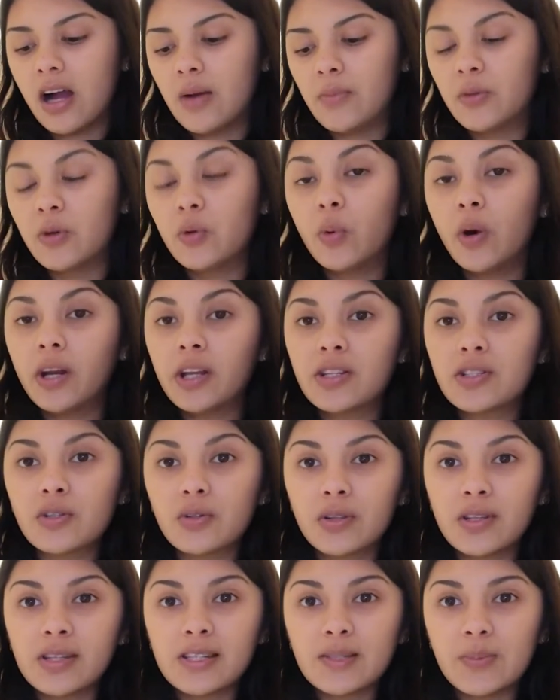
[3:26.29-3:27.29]
You wanna do
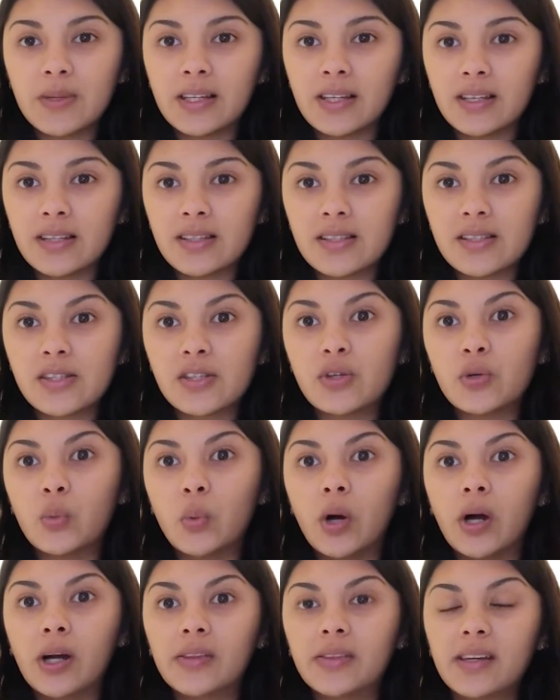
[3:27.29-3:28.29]
this because you
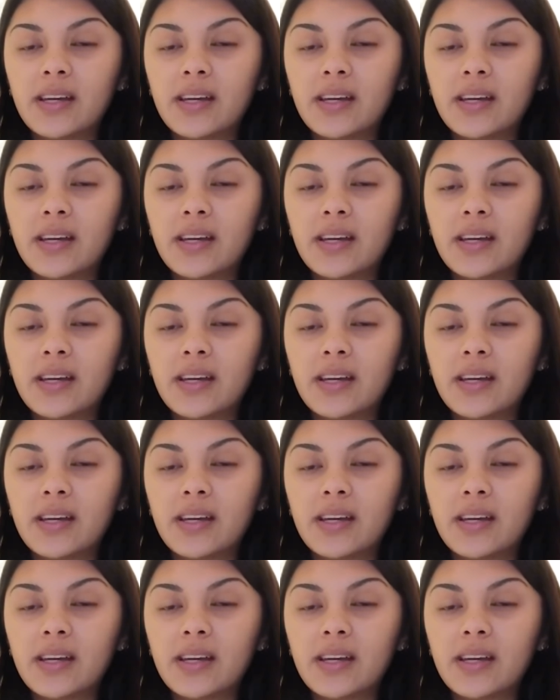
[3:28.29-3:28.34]
want the